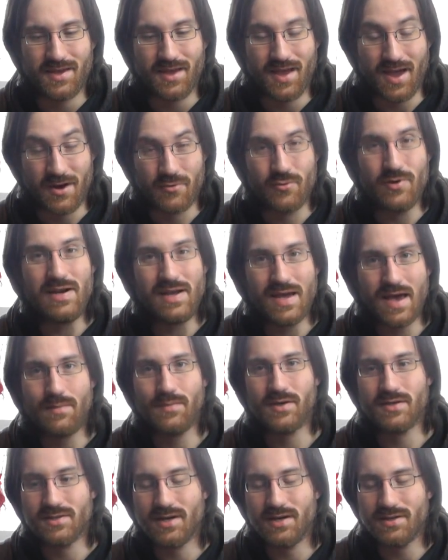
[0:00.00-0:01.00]
I really am
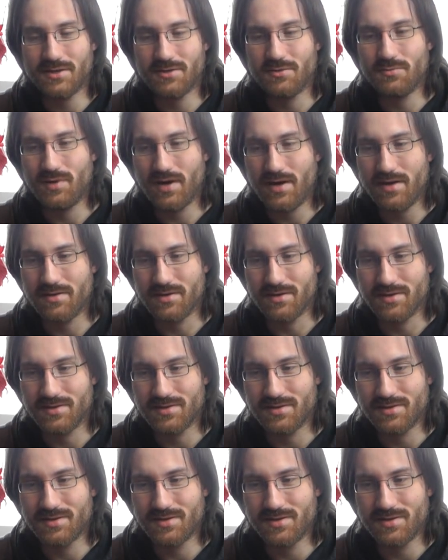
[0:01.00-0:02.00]
excited to play
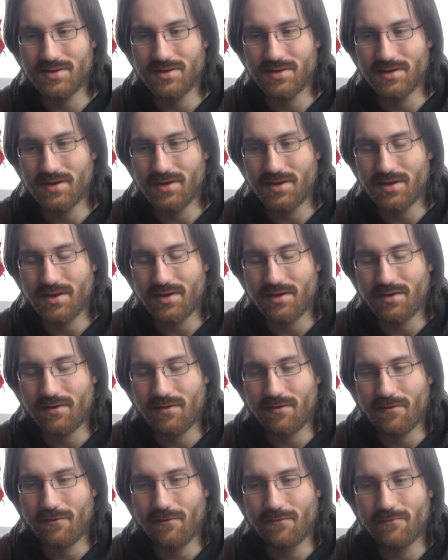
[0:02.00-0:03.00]
this.
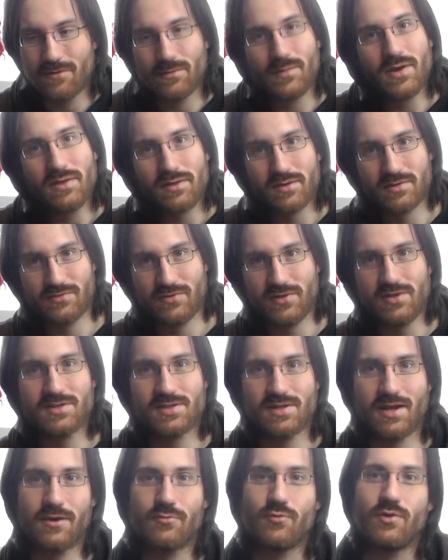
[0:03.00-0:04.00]
For me, this feels
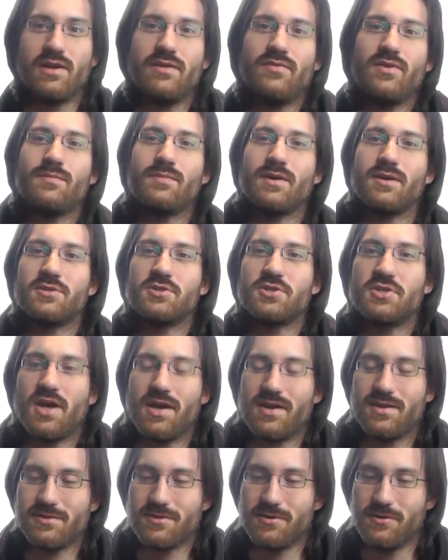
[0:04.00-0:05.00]
like reliving my
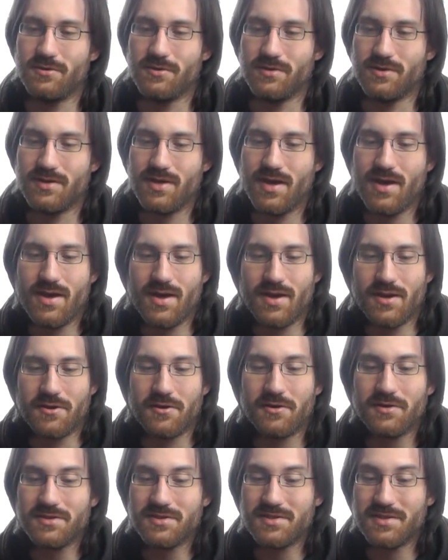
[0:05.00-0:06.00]
childhood.
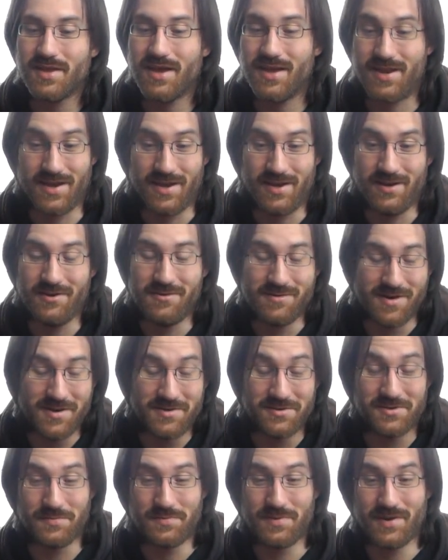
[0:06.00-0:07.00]
Not that I know
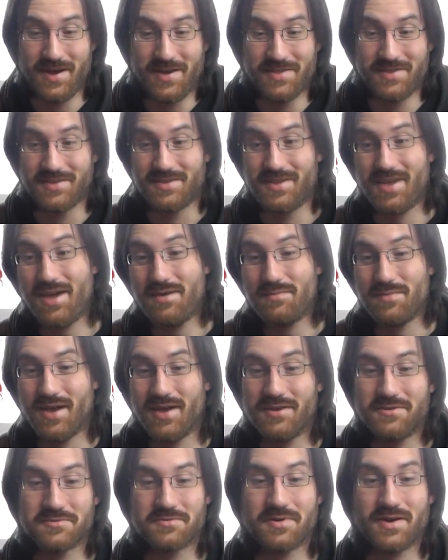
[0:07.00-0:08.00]
how to play the game
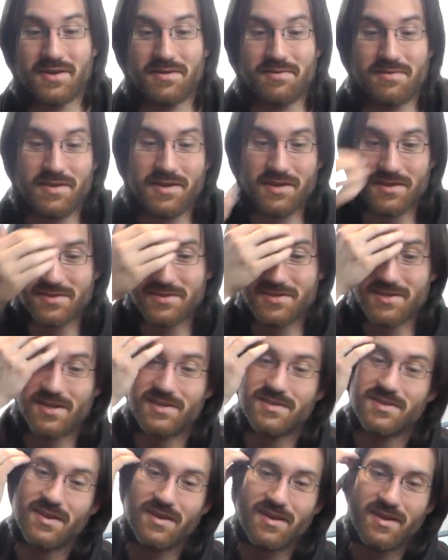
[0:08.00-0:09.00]
yet or anything, it's
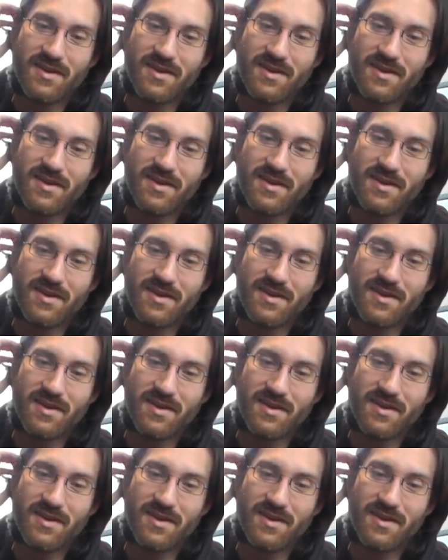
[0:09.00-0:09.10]
just